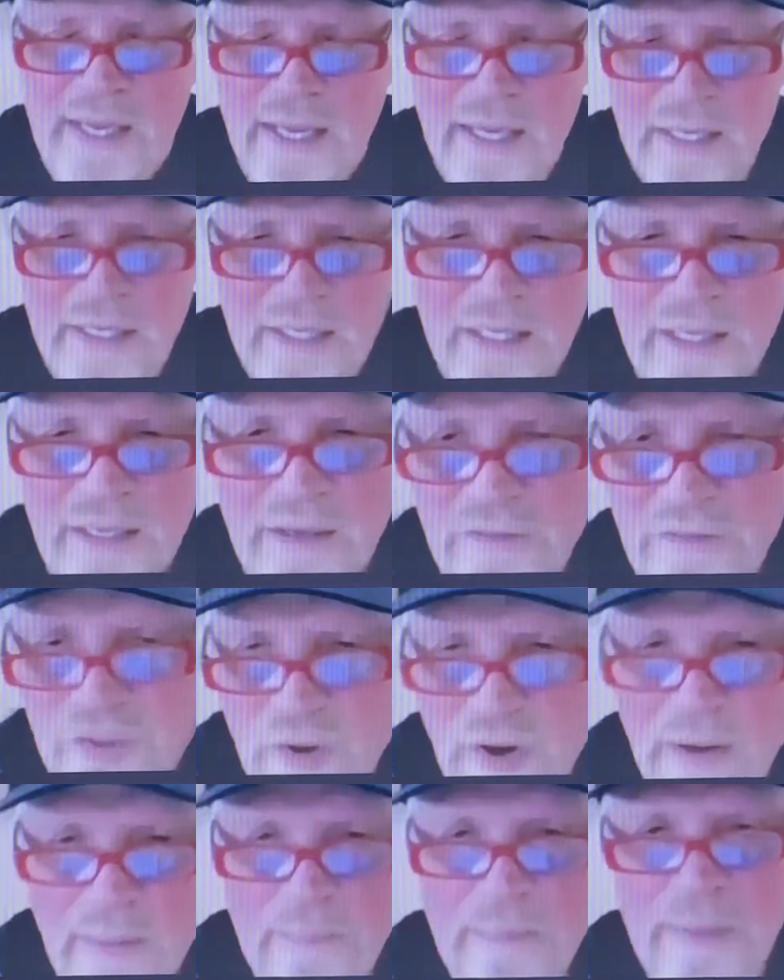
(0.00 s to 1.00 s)
It gives
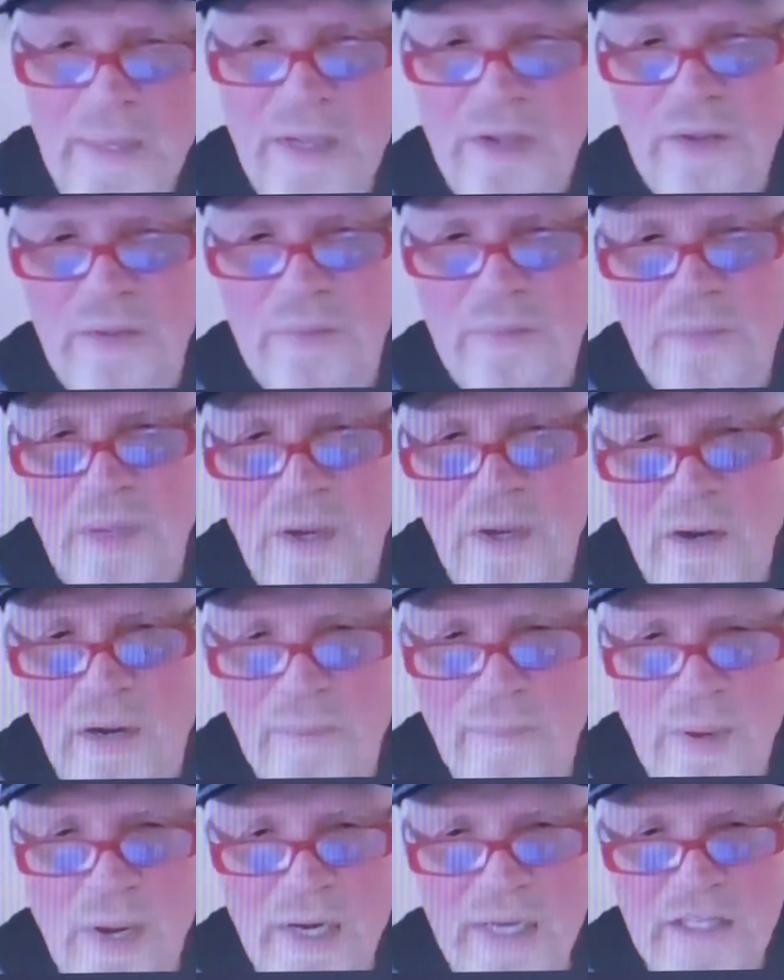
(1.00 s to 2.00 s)
our
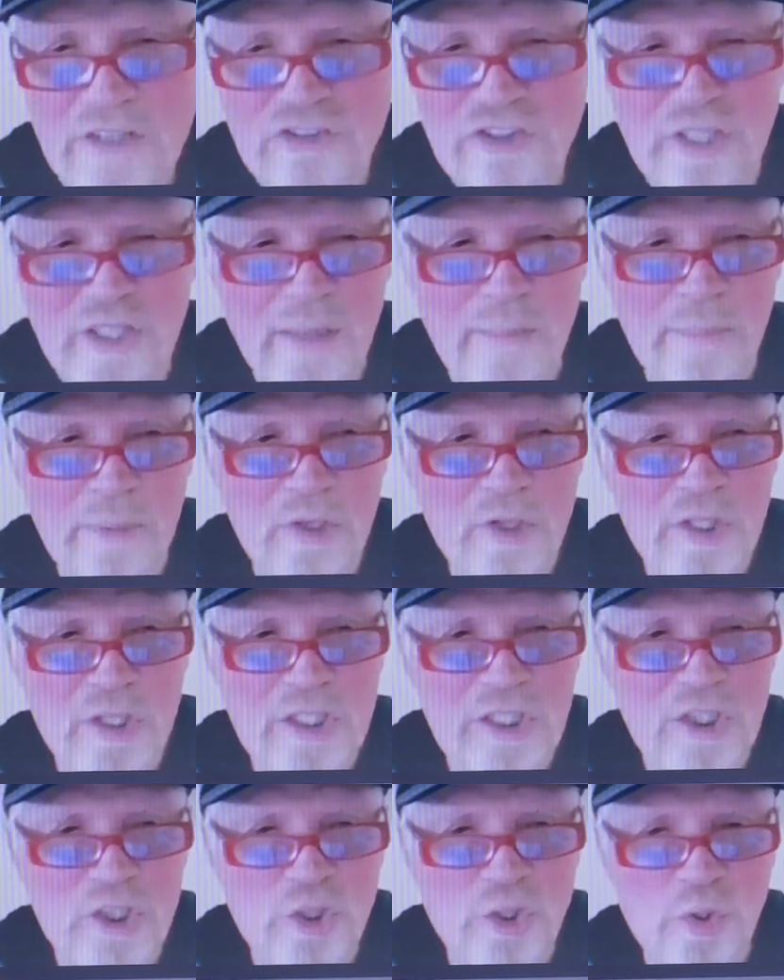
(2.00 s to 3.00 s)
bodies the
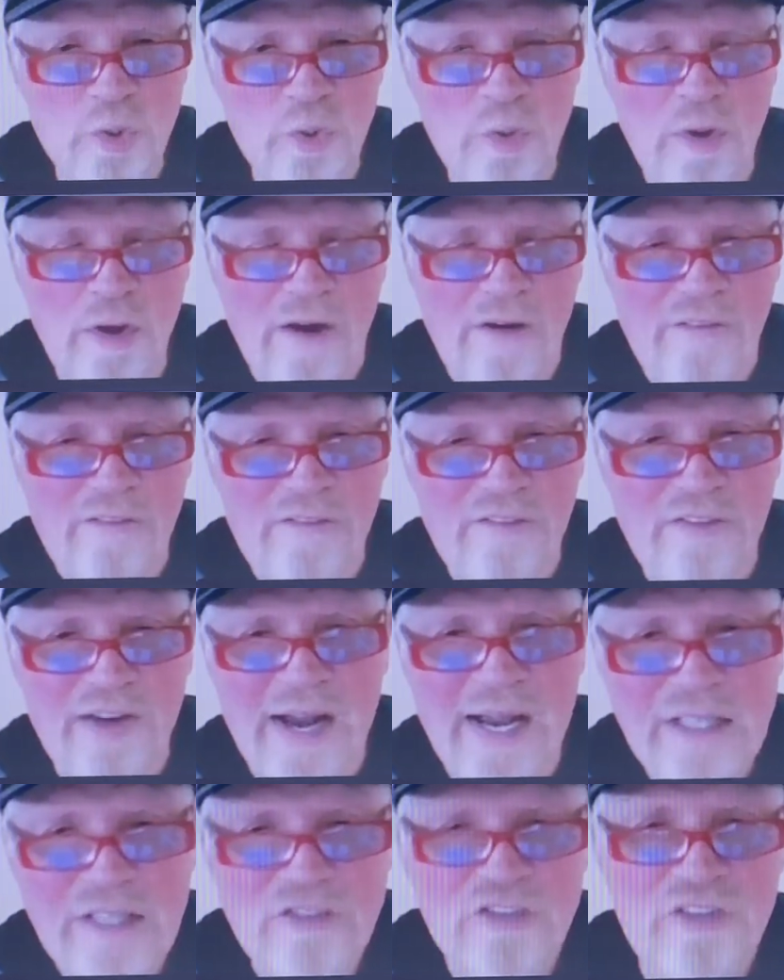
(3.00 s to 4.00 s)
ability to
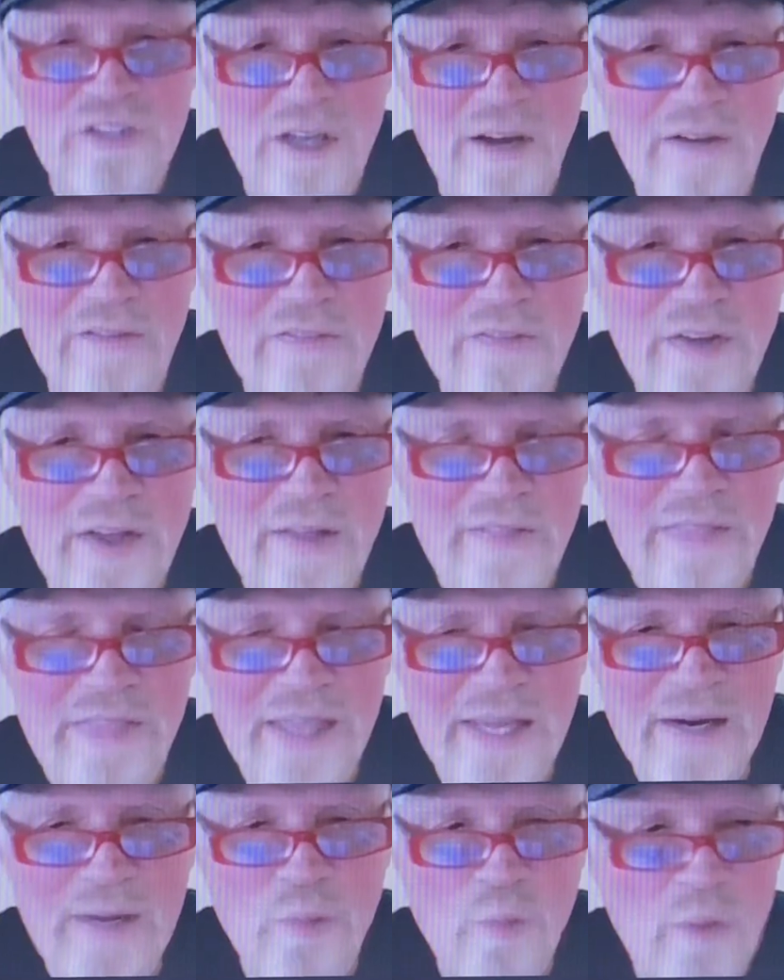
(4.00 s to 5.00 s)
find stuff
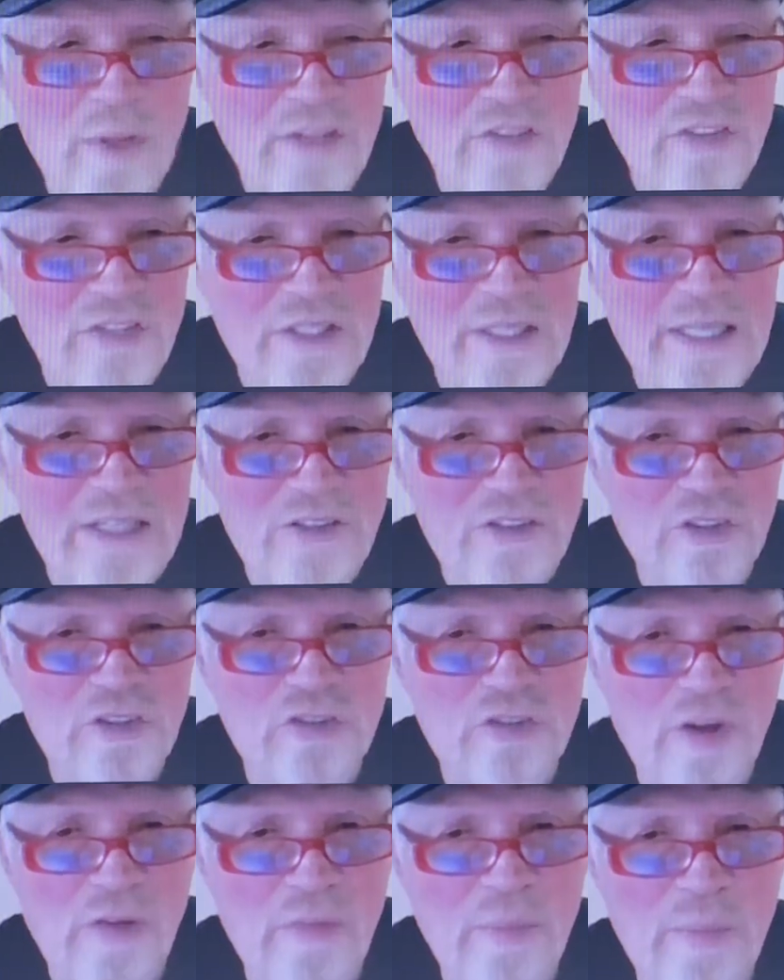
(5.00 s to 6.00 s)
that it wants and needs to
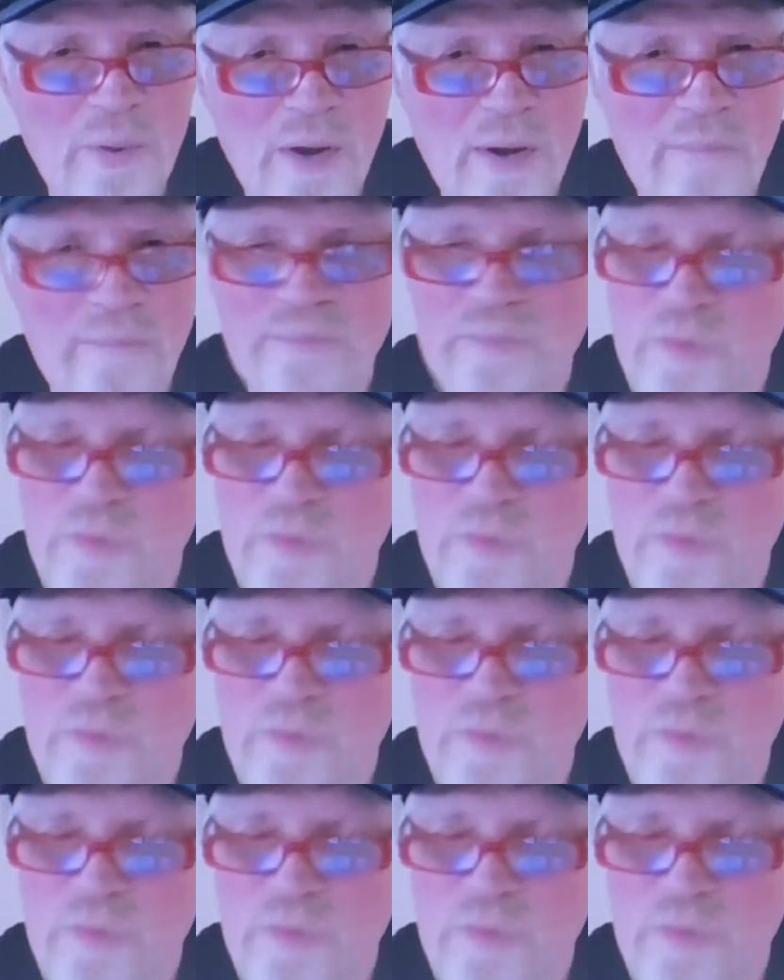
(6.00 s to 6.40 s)
solve the problem.